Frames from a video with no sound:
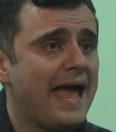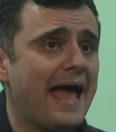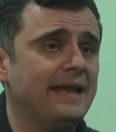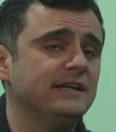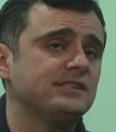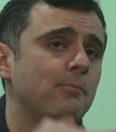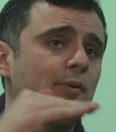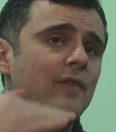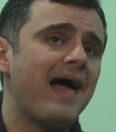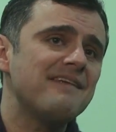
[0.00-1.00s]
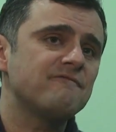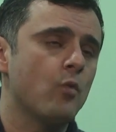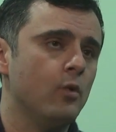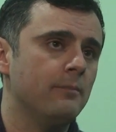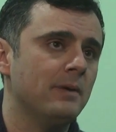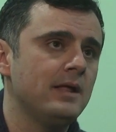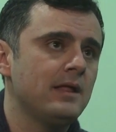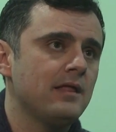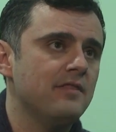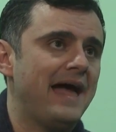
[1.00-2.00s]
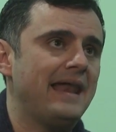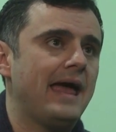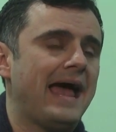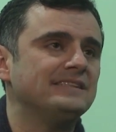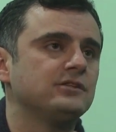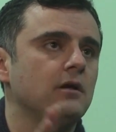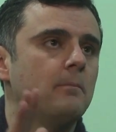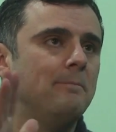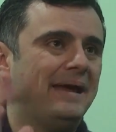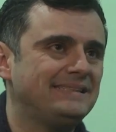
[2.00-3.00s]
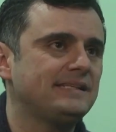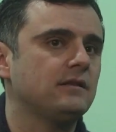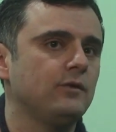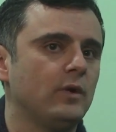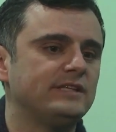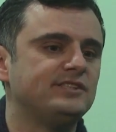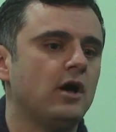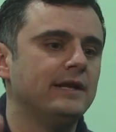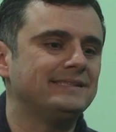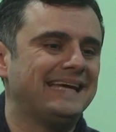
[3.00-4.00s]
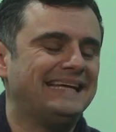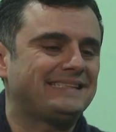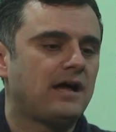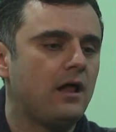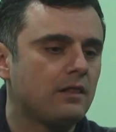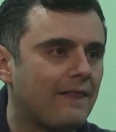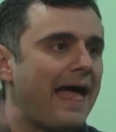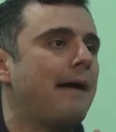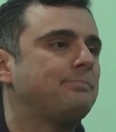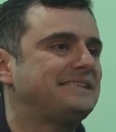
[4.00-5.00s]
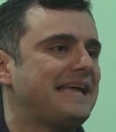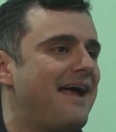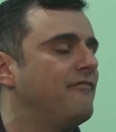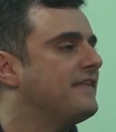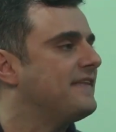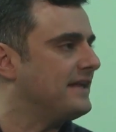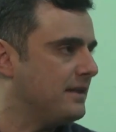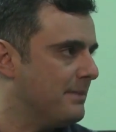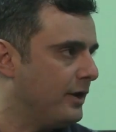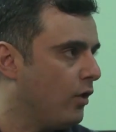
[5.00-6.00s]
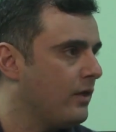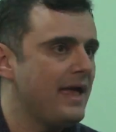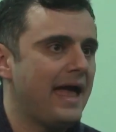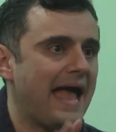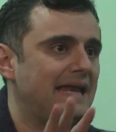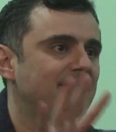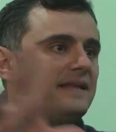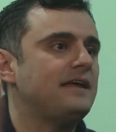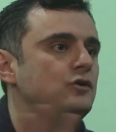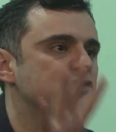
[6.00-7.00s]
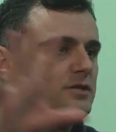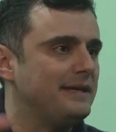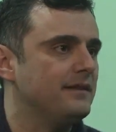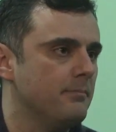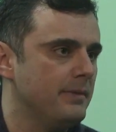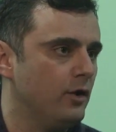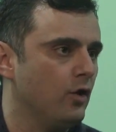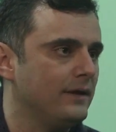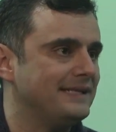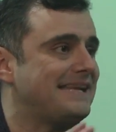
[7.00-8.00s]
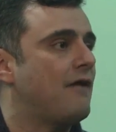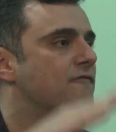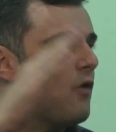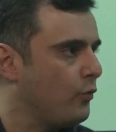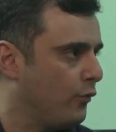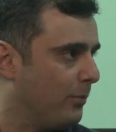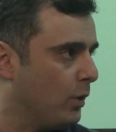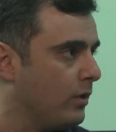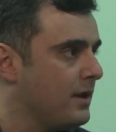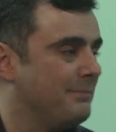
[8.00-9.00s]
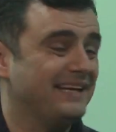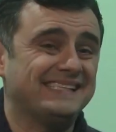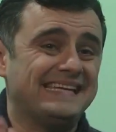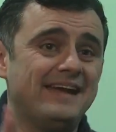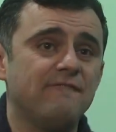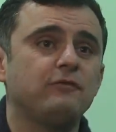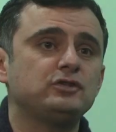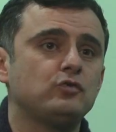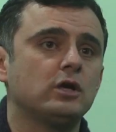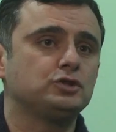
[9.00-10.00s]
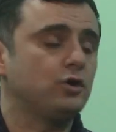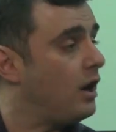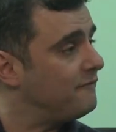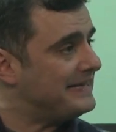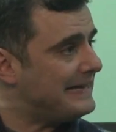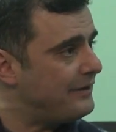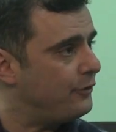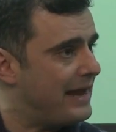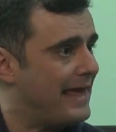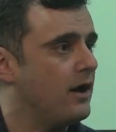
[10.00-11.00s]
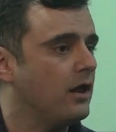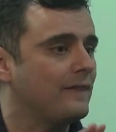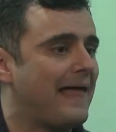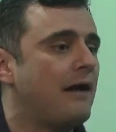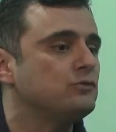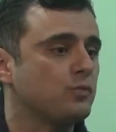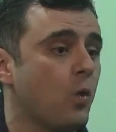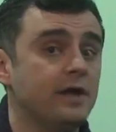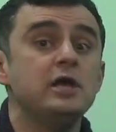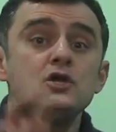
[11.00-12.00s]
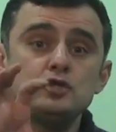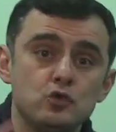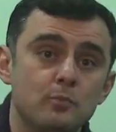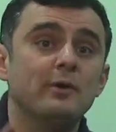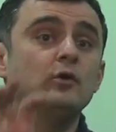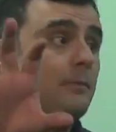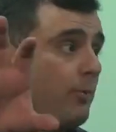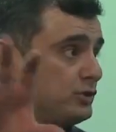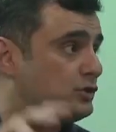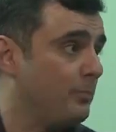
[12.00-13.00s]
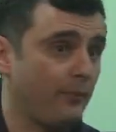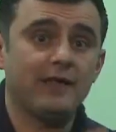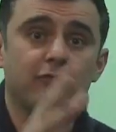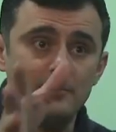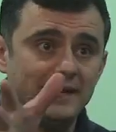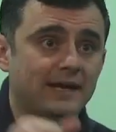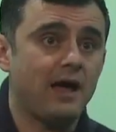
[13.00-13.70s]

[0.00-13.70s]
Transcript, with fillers: and there's a platform that has basically what it's done is it's collapsed everything in the middle. Anything that used to be in the middle is now vulnerable because the infrastructure of the internet allows one to build a personal brand through making